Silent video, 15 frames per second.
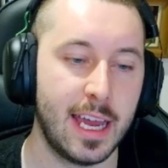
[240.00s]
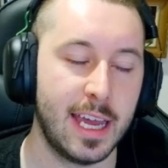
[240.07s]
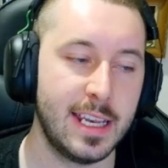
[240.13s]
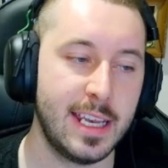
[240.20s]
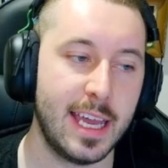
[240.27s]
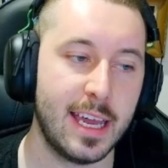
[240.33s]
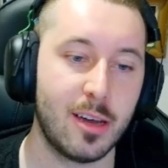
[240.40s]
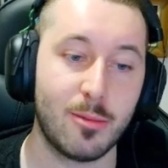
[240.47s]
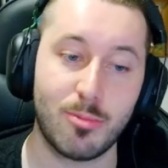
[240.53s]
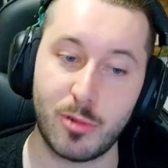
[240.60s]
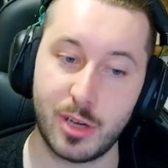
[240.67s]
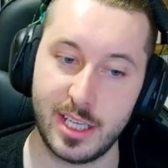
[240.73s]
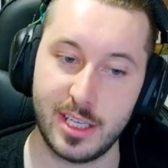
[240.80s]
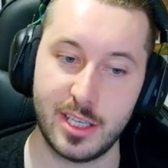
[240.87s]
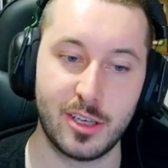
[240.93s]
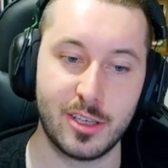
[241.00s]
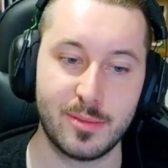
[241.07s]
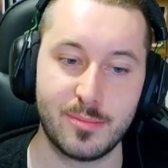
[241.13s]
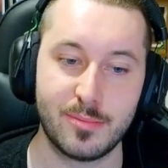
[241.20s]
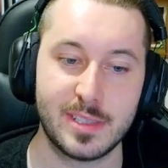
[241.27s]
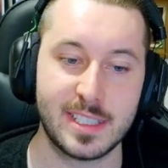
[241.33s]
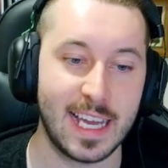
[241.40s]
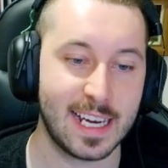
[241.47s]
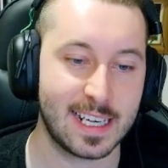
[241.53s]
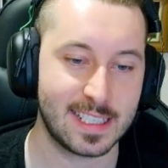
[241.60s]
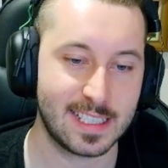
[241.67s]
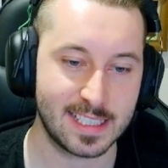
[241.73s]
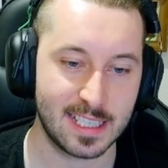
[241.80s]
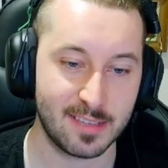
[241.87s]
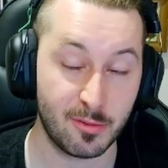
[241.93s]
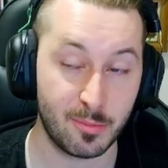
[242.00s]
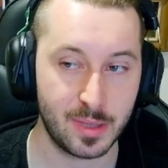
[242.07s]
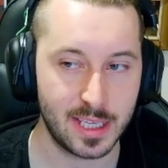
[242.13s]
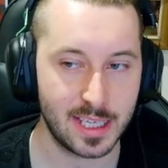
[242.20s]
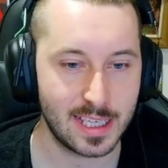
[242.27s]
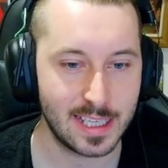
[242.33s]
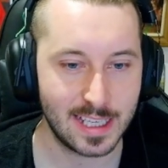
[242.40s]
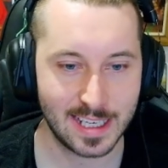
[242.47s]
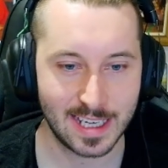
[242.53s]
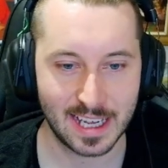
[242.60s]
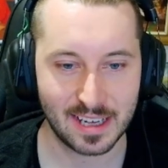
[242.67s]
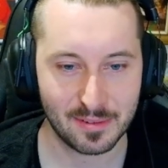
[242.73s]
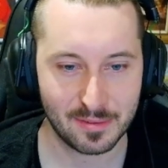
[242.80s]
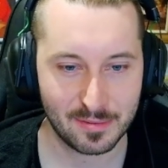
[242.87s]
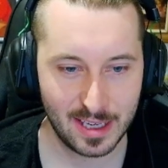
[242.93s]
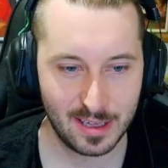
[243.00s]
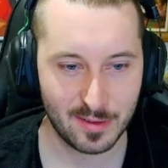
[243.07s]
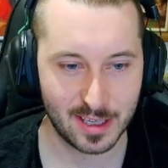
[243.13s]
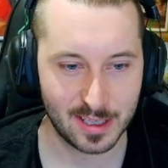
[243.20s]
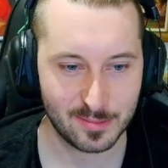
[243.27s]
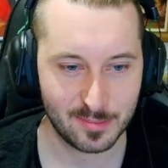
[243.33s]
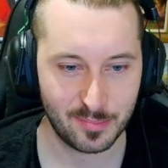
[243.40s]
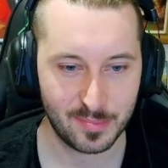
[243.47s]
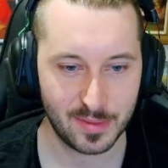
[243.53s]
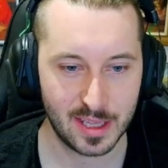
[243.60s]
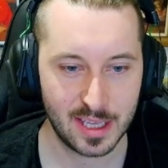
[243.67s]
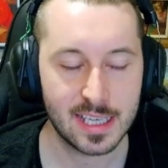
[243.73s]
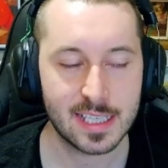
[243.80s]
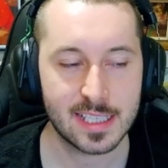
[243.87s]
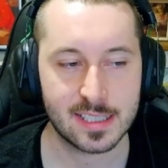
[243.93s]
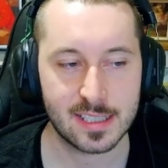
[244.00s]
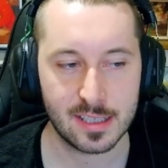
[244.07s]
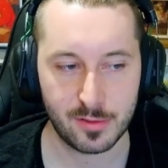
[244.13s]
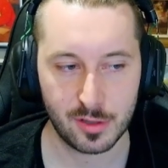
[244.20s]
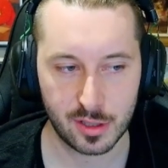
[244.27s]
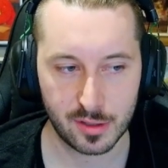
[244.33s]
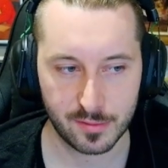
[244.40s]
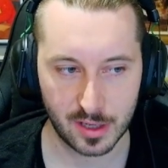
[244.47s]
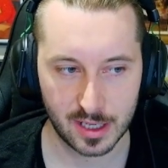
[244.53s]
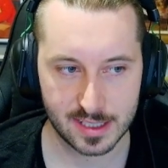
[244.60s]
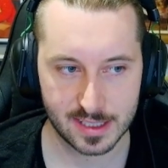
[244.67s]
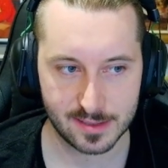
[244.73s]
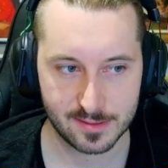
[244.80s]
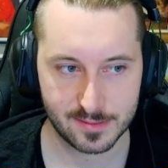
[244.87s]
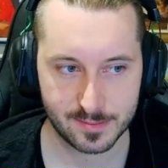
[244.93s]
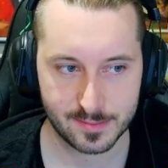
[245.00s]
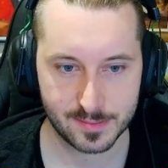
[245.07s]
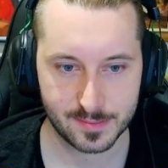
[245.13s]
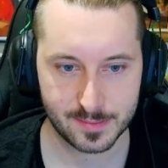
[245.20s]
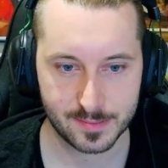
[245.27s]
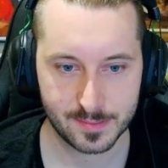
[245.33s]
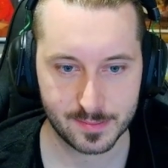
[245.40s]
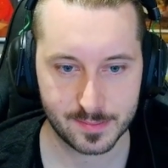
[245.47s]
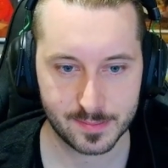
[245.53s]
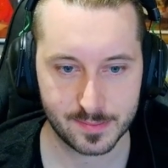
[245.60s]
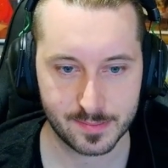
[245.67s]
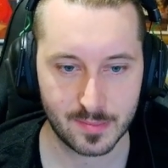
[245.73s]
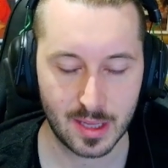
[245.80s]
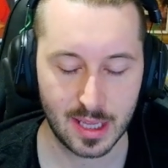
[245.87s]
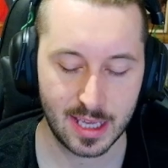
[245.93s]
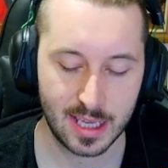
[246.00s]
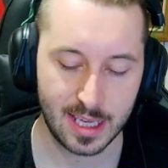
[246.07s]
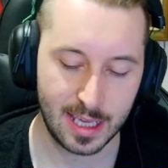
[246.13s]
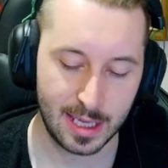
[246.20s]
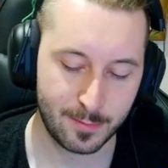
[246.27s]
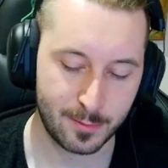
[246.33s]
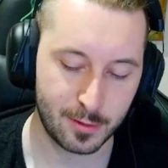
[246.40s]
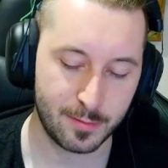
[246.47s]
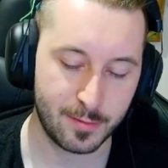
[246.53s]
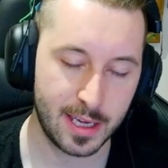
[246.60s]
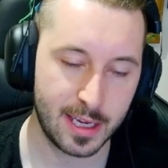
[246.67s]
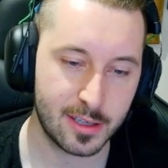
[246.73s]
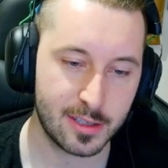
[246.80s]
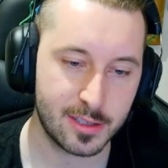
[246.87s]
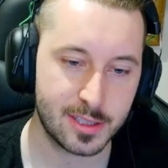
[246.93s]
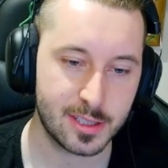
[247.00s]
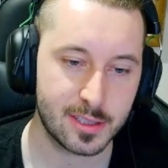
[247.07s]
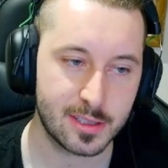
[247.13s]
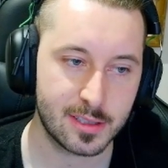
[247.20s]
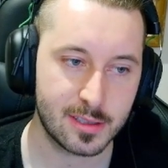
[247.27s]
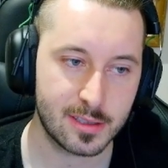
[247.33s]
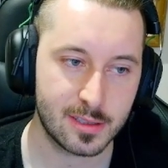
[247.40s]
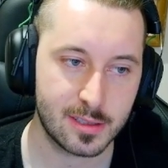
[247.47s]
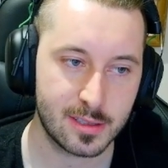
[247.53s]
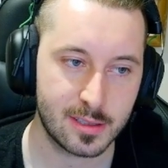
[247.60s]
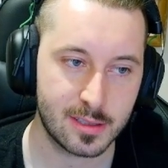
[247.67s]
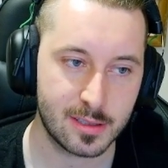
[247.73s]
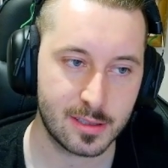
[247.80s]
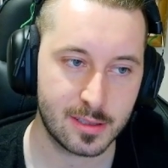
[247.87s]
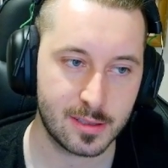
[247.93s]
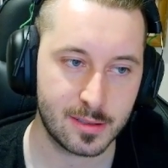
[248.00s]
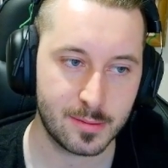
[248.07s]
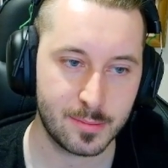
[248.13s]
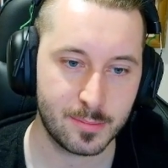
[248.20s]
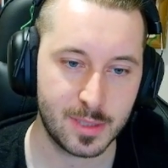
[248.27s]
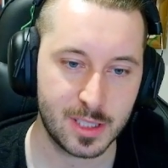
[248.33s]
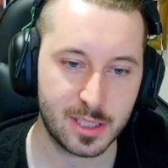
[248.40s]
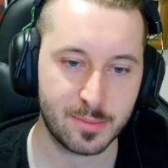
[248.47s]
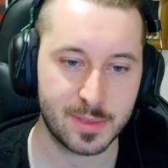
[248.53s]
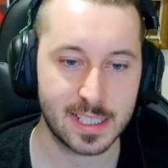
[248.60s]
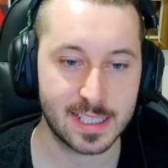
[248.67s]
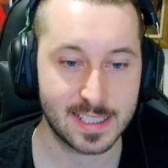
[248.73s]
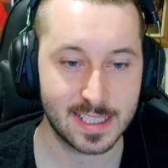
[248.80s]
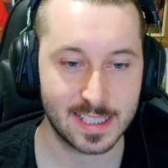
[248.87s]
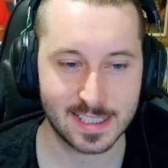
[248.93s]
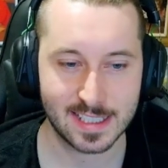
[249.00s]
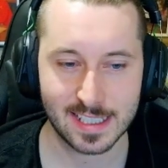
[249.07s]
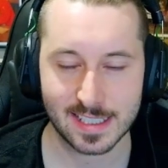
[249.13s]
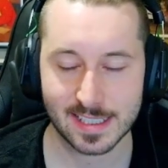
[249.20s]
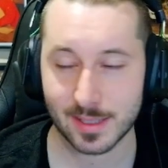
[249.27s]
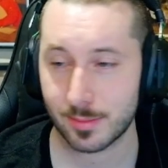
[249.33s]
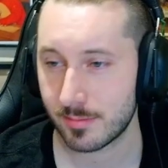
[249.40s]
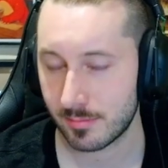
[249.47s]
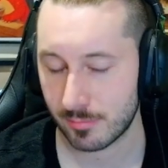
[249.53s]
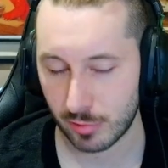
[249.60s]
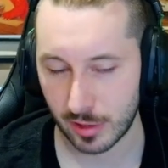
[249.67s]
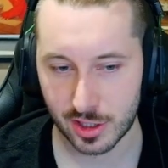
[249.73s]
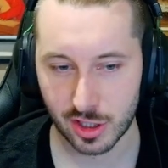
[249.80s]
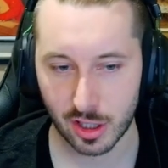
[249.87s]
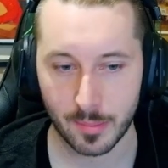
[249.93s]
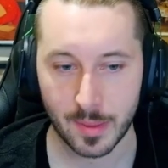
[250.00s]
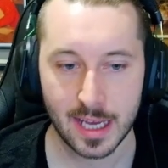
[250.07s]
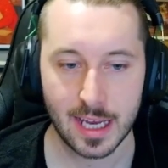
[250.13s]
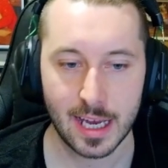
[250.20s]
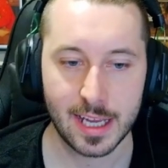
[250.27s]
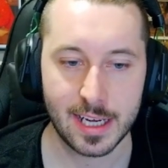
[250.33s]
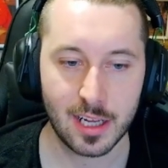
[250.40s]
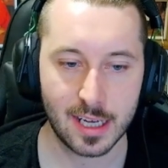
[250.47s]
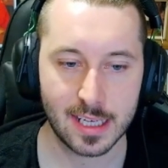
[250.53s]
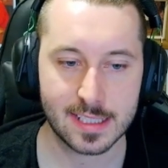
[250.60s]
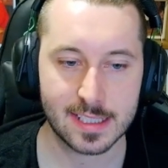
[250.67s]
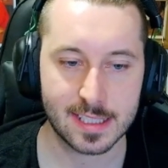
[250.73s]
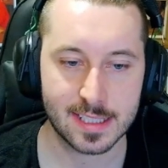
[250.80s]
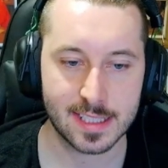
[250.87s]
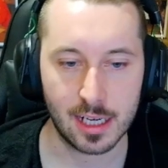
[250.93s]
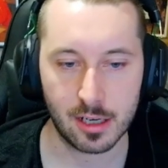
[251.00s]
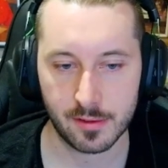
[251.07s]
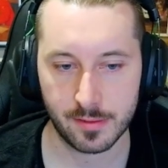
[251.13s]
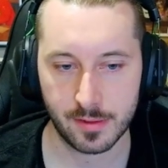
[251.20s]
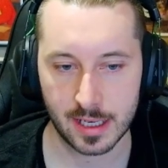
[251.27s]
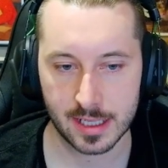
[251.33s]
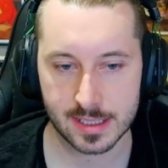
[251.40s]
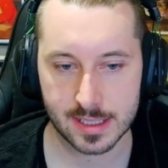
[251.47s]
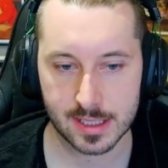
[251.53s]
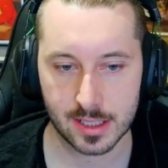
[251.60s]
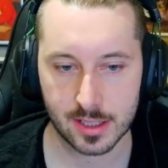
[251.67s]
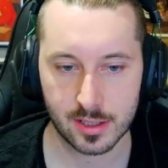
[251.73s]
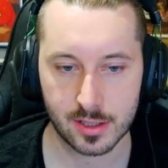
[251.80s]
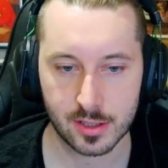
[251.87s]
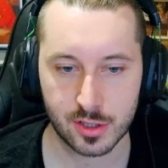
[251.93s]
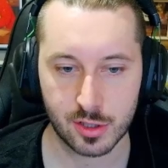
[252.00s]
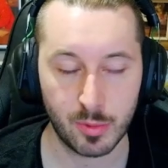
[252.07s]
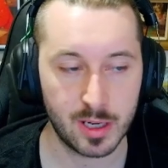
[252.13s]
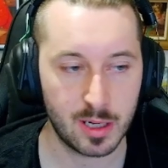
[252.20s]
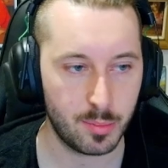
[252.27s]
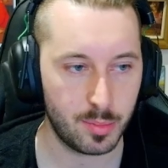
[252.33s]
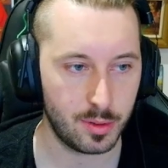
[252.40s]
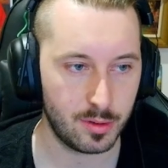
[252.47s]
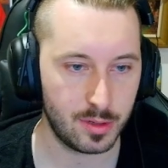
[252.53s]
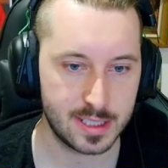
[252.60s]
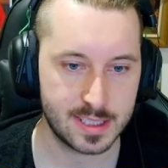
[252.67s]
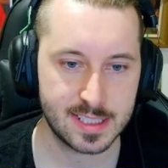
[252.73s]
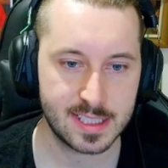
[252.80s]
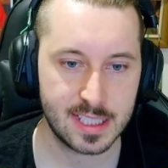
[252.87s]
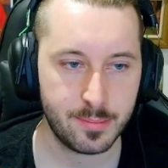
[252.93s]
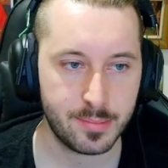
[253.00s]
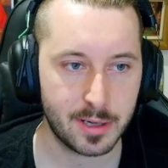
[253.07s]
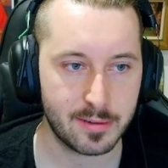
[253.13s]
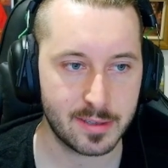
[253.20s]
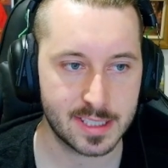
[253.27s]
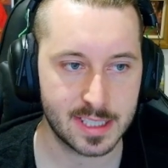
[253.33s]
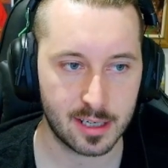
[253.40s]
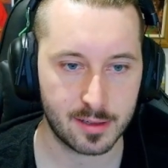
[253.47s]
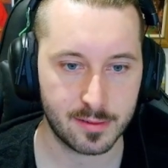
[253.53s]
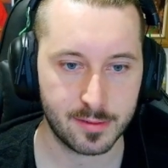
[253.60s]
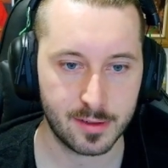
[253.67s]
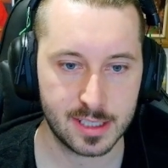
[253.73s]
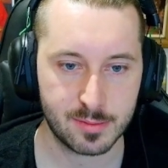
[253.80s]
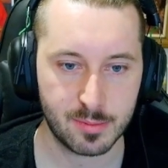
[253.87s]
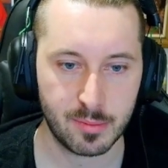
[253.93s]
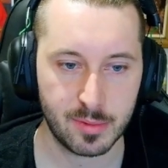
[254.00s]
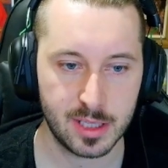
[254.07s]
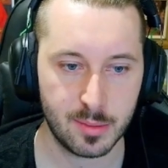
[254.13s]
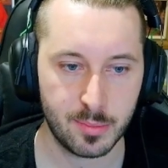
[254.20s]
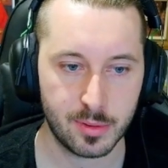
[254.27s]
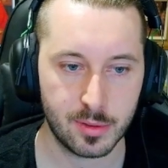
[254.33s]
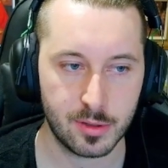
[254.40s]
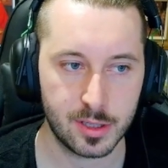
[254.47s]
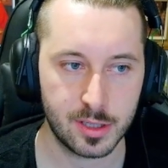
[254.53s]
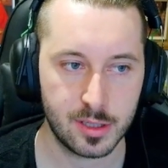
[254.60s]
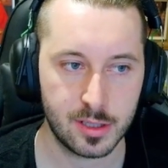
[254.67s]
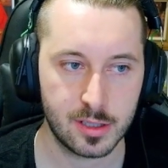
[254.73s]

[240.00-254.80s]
And now, what do you know, tactics have appeared in our favor. See if you can find it. If you found bishop takes e6, great job. A nice sacrifice to win a pawn. It's a temporary sacrifice. We win the pawn,